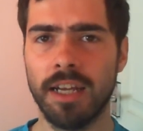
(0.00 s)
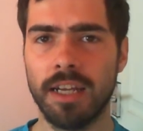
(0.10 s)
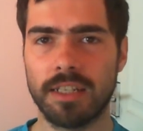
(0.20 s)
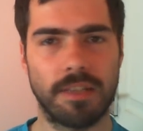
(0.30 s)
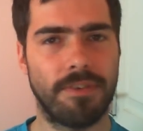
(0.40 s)

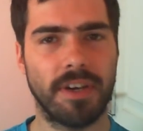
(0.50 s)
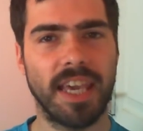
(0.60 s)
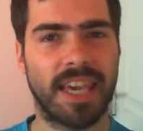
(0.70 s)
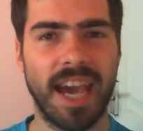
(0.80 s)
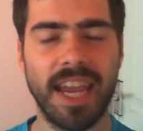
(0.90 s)
to the fucking
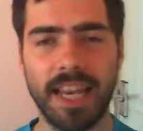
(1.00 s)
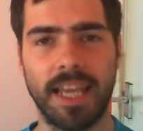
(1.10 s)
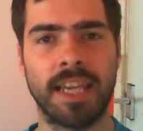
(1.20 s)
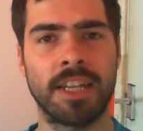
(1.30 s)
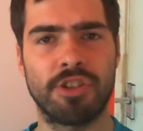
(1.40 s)
K-League
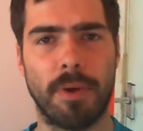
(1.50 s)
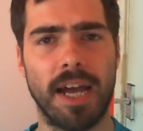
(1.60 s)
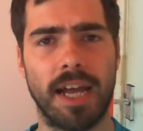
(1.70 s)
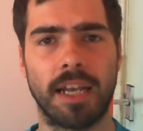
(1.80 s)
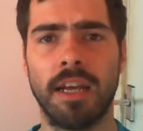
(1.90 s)
in Japan.